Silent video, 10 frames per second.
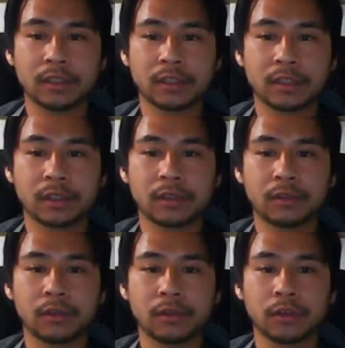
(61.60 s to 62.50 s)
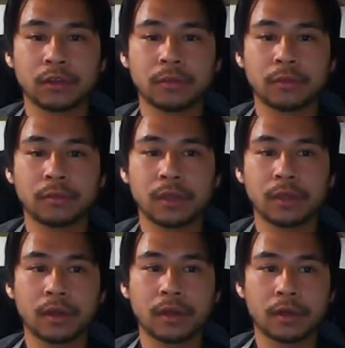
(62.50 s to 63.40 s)
a skill to a group
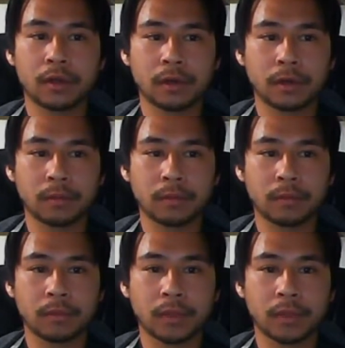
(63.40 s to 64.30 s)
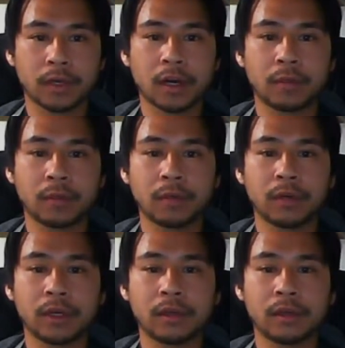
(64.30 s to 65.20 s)
um, in a common
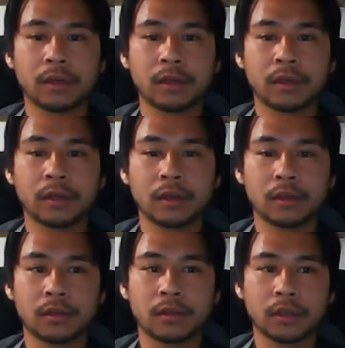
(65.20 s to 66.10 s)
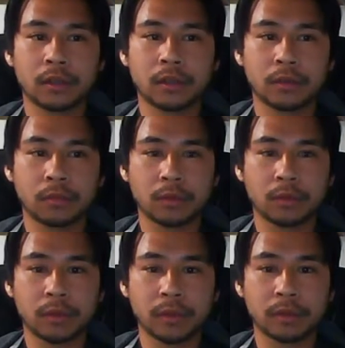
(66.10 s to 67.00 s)
way. You
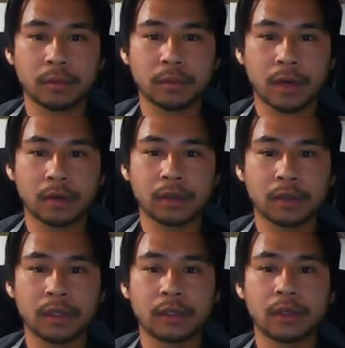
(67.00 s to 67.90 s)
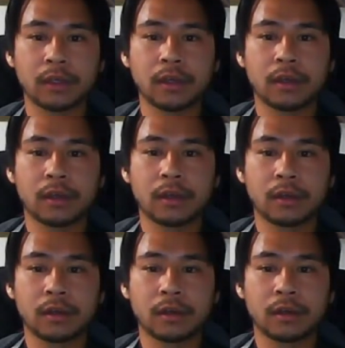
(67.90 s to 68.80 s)
want to be able to model it,
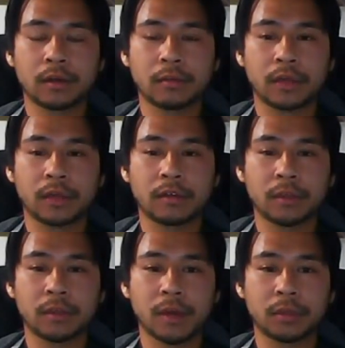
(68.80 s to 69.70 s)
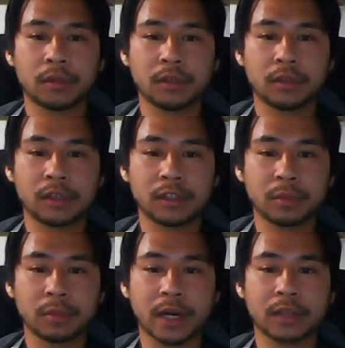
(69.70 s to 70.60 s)
give them opportunities to
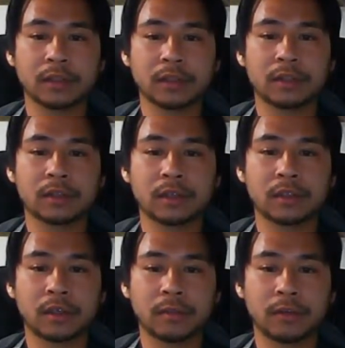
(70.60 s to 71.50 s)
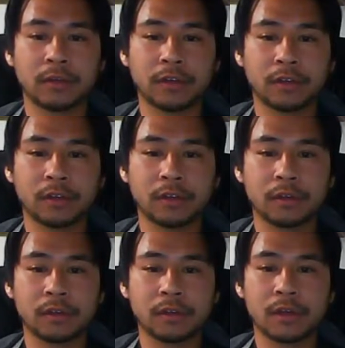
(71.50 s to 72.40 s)
practice in front of you,